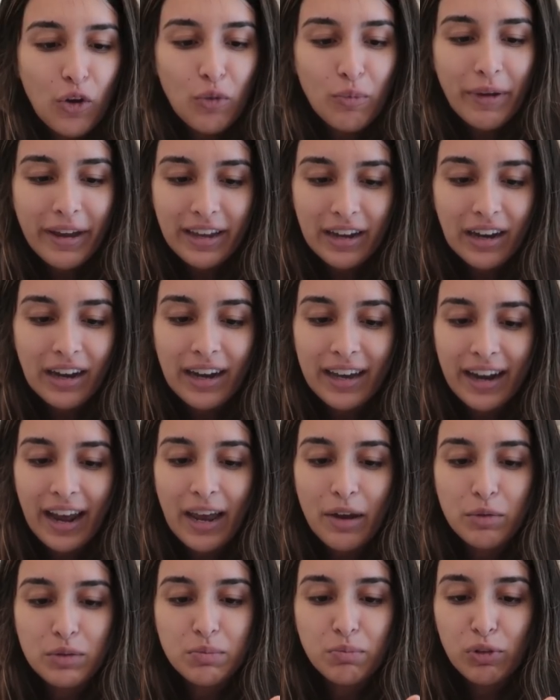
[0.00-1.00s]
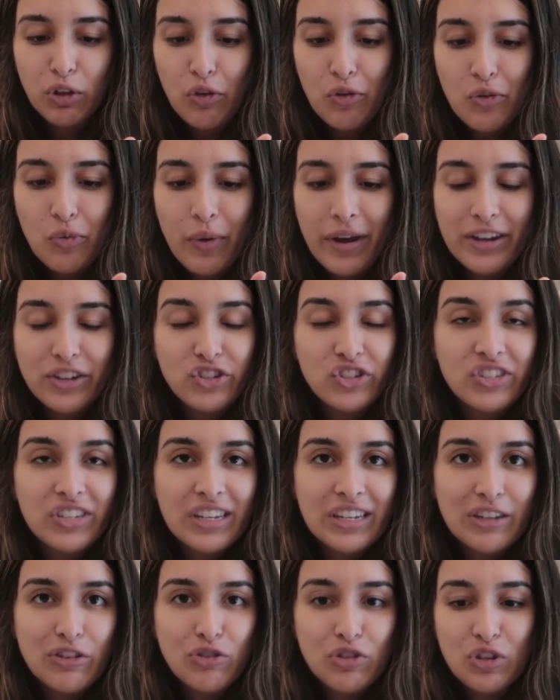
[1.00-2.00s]
oh my God, I was blown away just
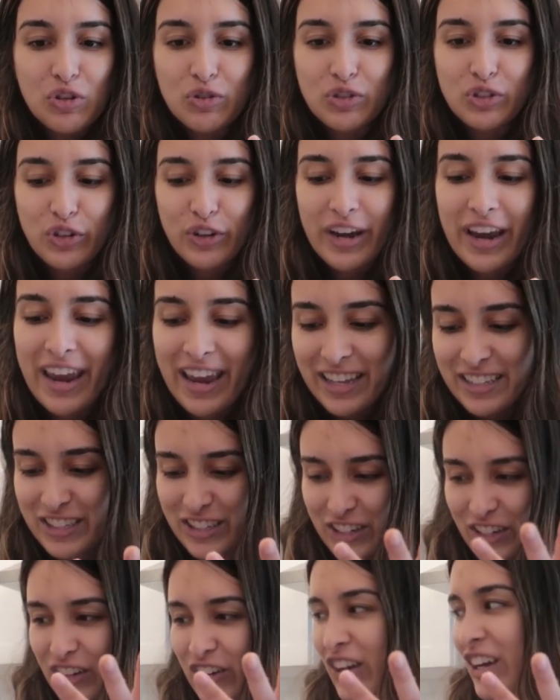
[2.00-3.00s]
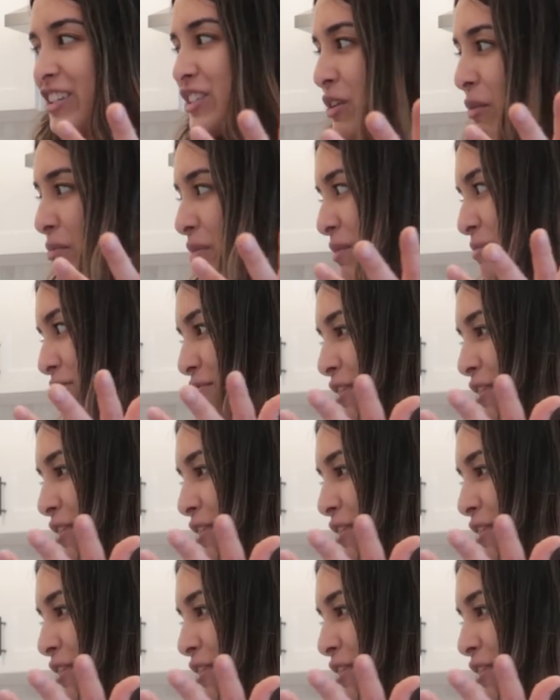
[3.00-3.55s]
seeing you use your hands to crush up the